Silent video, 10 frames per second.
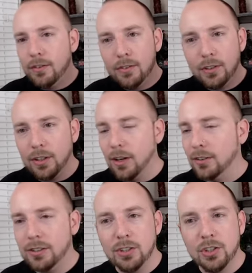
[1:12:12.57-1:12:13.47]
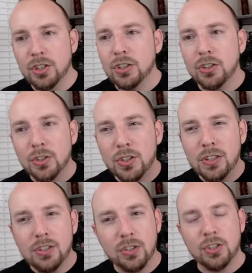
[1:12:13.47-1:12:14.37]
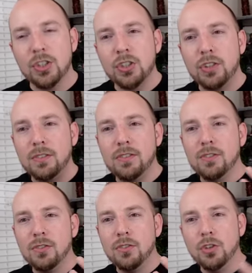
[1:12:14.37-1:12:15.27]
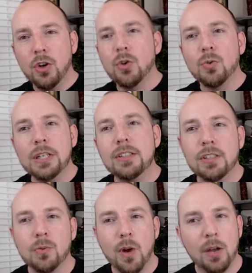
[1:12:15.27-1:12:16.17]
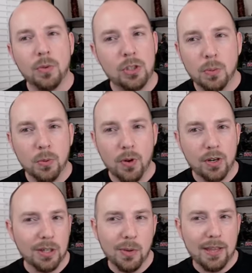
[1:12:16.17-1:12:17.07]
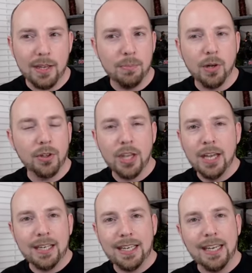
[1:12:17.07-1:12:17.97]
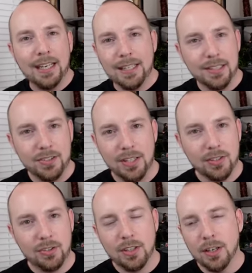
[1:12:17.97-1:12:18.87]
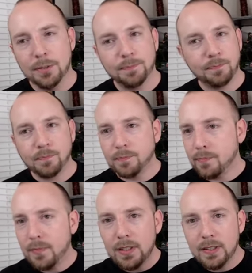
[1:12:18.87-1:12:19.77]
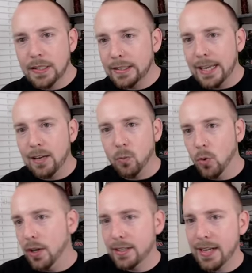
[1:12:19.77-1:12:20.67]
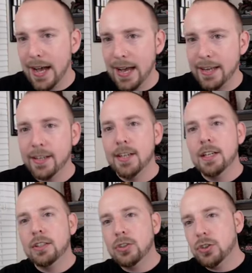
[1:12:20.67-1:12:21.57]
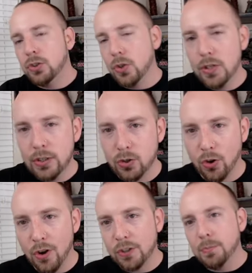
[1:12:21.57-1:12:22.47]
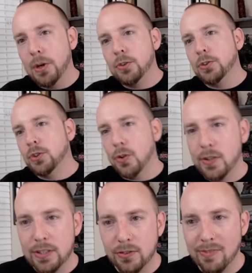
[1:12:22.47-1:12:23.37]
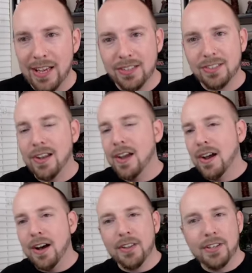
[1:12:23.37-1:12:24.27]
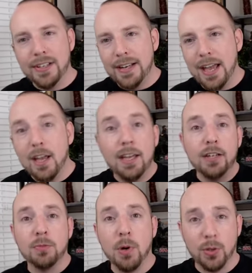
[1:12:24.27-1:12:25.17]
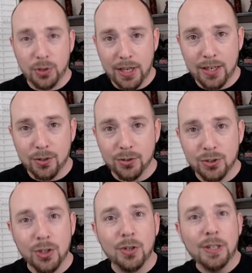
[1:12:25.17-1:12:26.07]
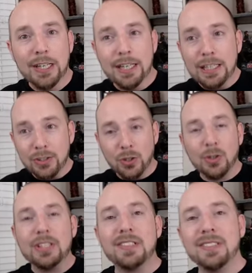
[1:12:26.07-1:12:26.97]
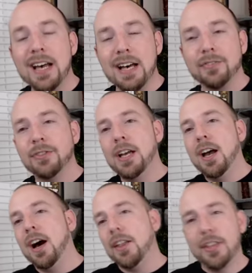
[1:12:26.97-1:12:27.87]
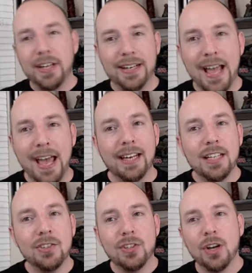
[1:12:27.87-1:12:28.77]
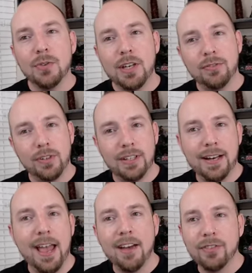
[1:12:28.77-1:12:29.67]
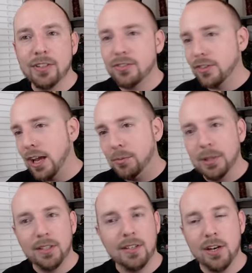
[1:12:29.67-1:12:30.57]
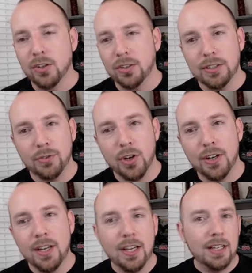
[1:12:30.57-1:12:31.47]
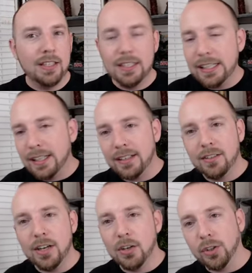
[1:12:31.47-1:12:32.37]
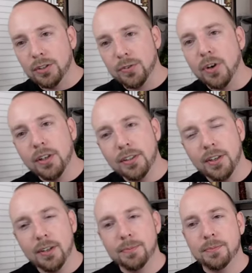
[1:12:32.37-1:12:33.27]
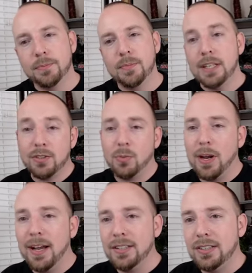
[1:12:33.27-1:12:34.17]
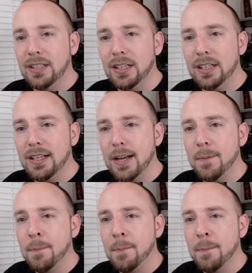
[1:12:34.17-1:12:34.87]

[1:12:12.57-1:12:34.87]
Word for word: You know, there's just, there's there's just no reason why we should be wondering why they both can't exist. You know, again, one guy stole his crossbow, stole his vest, other than that, and his motorcycle. So he stole his stuff. Other than that, he's no different than having Simon and Daryl live on, Negan and Daryl live on, you know? That's the way I see it, anyhow.